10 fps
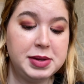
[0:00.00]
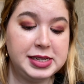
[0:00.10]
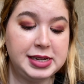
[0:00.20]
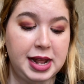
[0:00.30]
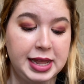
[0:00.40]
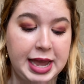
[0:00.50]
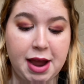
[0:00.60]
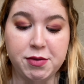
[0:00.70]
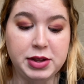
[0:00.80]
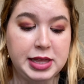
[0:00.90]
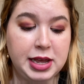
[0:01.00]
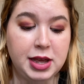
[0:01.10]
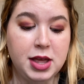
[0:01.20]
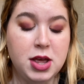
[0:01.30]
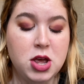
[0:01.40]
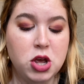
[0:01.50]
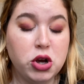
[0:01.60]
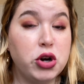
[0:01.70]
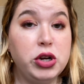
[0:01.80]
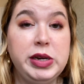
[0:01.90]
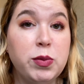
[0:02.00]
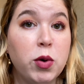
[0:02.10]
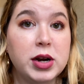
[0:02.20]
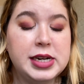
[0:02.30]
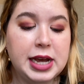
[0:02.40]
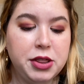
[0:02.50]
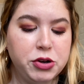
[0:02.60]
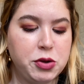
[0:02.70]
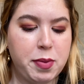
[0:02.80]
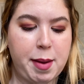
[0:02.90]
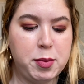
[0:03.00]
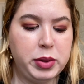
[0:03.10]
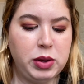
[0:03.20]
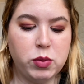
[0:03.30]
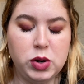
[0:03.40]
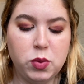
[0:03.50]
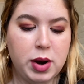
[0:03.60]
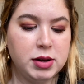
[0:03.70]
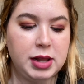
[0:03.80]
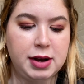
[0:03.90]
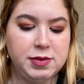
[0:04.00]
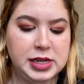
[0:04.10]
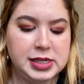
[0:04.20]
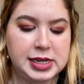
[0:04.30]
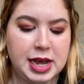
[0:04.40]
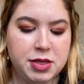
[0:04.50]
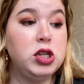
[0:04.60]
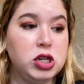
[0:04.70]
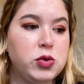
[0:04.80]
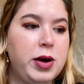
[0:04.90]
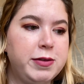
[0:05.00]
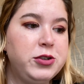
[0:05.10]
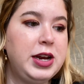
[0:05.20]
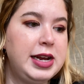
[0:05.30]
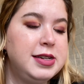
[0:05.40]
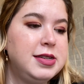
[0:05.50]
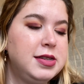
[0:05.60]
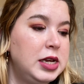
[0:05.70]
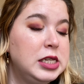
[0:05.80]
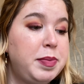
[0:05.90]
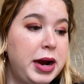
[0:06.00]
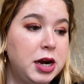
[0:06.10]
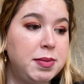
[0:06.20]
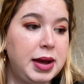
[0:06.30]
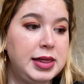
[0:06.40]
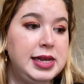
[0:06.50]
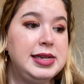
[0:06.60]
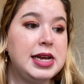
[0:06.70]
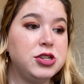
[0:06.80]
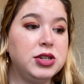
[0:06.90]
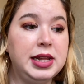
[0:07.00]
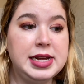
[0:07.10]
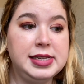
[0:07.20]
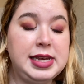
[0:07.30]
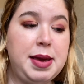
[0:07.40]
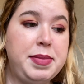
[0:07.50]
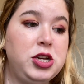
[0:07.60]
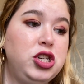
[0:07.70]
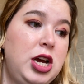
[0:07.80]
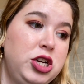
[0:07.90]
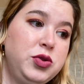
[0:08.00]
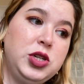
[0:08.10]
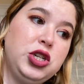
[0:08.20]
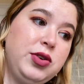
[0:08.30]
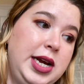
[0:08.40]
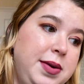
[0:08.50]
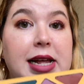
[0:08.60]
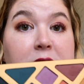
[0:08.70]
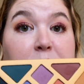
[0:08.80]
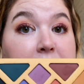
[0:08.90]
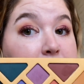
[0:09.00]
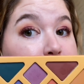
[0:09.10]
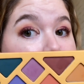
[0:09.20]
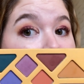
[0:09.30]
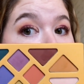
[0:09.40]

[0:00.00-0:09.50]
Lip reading: It's not like everything couldn't work together. You probably wouldn't wear a lot of these together. The 12 shades inspired by the desert landscape in Joshua Tree. That's pretty cool.